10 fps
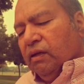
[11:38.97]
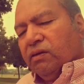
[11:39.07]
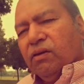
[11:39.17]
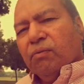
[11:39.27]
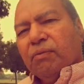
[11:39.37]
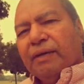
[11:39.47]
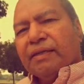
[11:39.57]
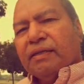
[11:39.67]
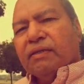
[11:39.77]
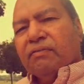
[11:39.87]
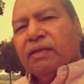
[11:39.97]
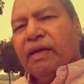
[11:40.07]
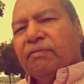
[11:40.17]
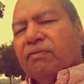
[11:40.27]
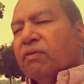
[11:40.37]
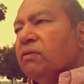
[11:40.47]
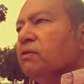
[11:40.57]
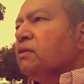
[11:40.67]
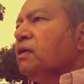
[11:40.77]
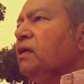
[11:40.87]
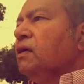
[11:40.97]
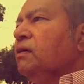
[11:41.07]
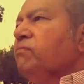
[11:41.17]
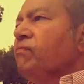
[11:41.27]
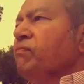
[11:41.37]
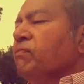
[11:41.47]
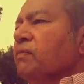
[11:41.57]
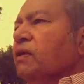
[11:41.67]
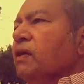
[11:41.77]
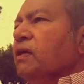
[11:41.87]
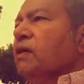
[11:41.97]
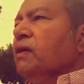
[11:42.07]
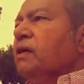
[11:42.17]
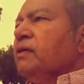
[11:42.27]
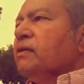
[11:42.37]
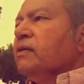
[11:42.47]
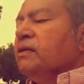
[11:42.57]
Topamax doesn't really have a role, and